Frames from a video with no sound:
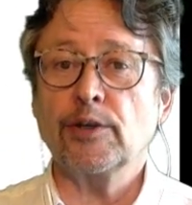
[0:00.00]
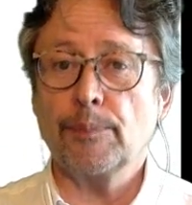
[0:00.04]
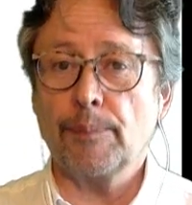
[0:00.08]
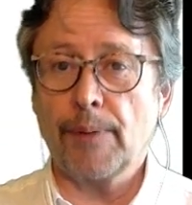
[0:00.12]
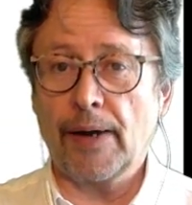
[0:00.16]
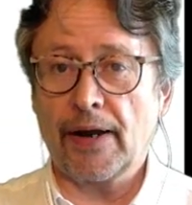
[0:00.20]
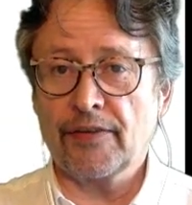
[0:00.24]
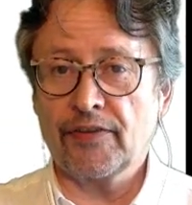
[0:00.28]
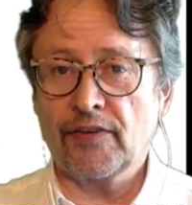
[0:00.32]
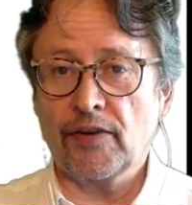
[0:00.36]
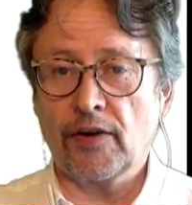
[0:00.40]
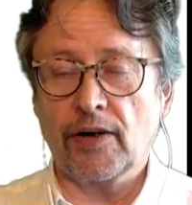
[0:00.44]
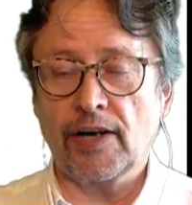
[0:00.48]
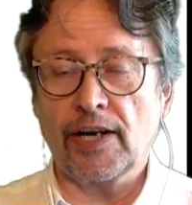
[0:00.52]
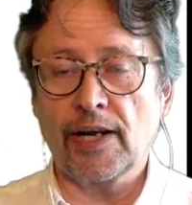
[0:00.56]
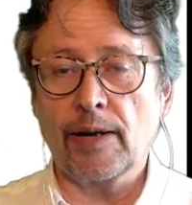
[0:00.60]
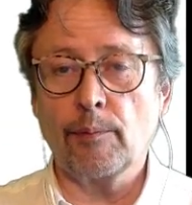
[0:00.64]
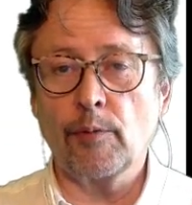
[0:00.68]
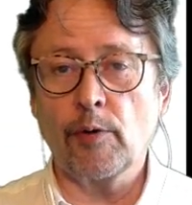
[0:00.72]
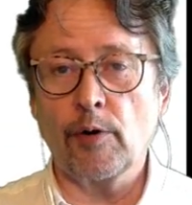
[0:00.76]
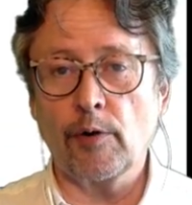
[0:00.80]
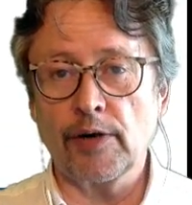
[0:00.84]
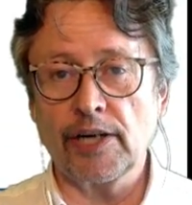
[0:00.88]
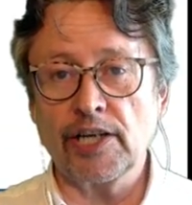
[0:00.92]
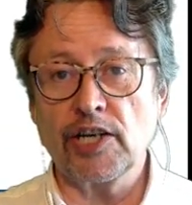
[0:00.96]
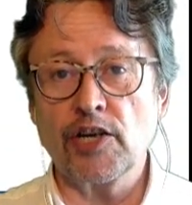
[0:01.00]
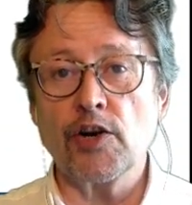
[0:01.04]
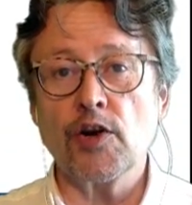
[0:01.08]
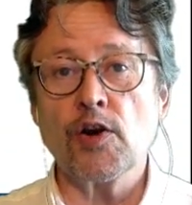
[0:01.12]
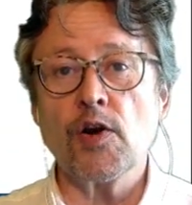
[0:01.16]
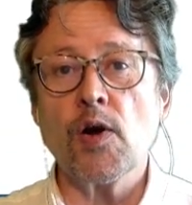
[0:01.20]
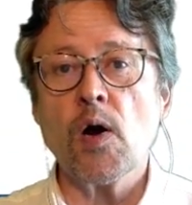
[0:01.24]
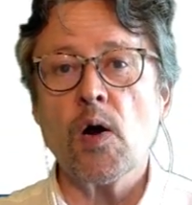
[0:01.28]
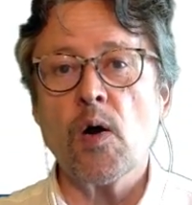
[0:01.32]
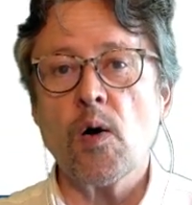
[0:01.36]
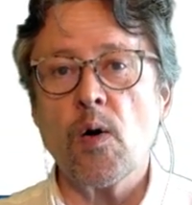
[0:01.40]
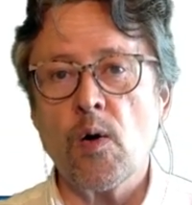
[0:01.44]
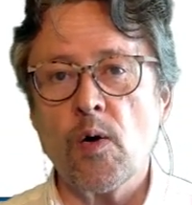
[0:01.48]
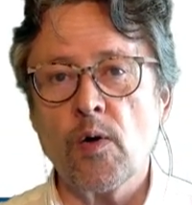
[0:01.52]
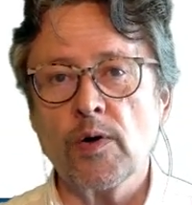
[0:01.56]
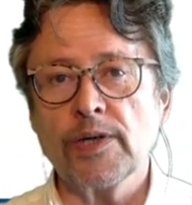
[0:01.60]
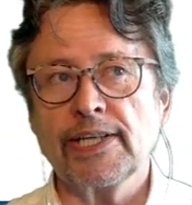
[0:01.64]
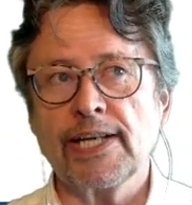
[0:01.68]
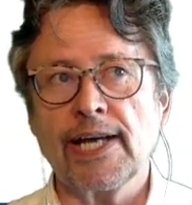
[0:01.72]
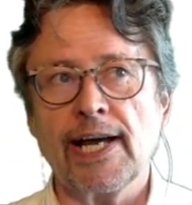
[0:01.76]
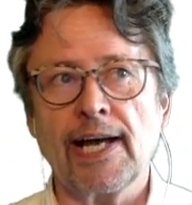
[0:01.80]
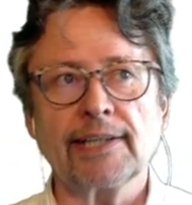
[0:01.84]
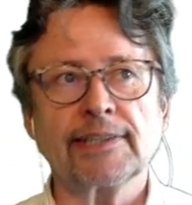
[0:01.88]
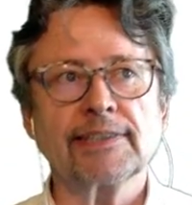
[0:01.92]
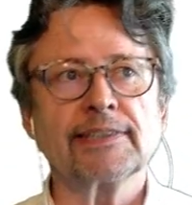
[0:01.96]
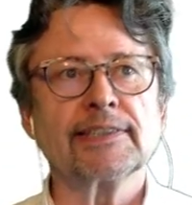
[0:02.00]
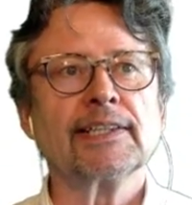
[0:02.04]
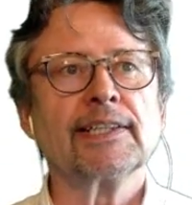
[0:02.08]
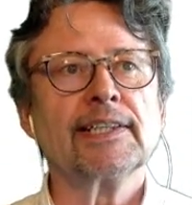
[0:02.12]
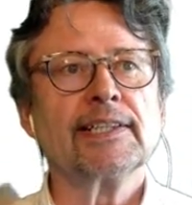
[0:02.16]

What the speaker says: the Python library know that